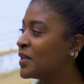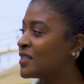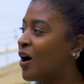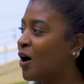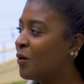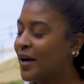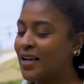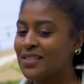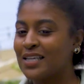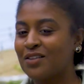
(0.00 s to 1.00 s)
was
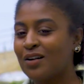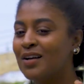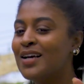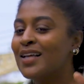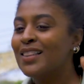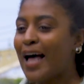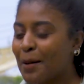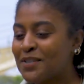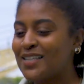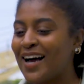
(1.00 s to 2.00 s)
always either
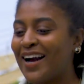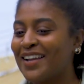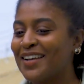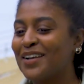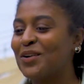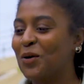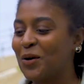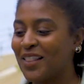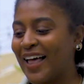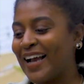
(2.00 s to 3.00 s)
lopsided
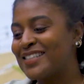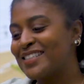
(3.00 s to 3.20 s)
or like